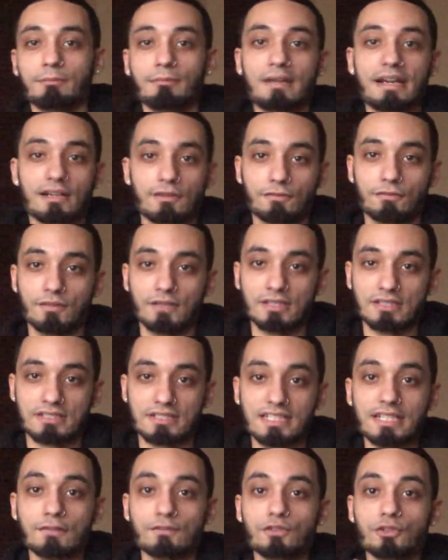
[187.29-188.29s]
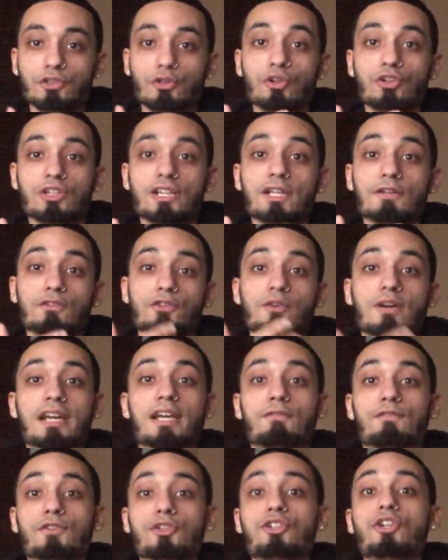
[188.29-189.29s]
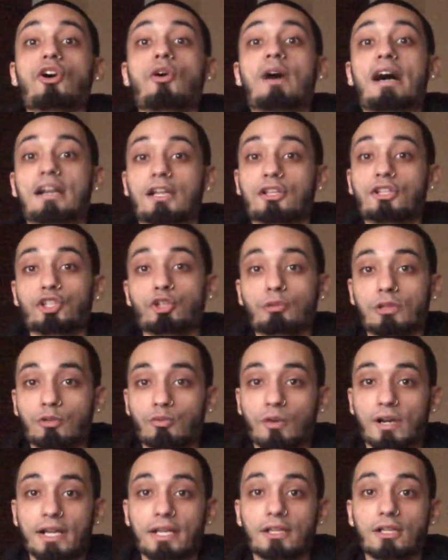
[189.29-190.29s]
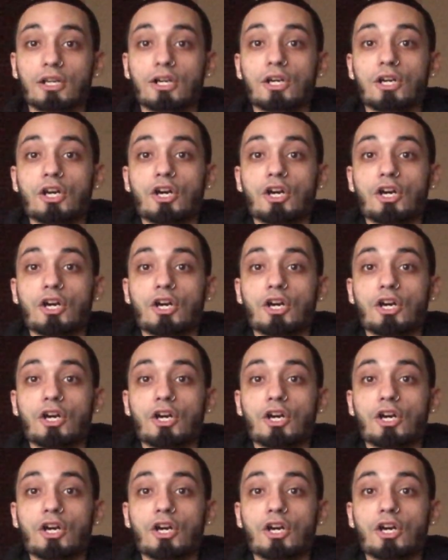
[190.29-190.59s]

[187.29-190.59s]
manifest if you if you if you know how to do it right